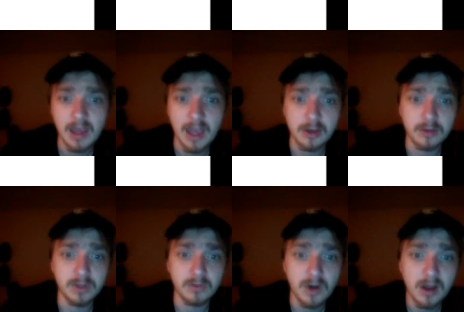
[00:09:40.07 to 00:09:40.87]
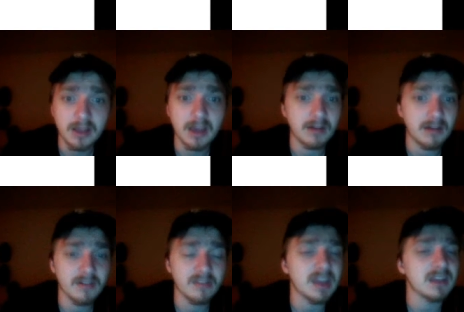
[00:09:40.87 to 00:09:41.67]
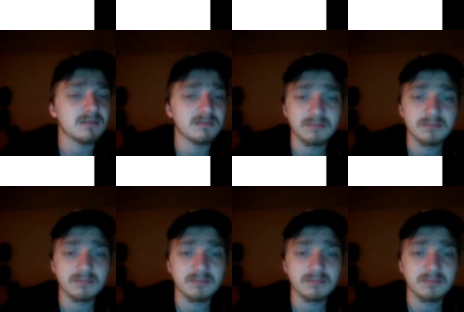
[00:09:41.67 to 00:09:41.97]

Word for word: I could be wrong, however, that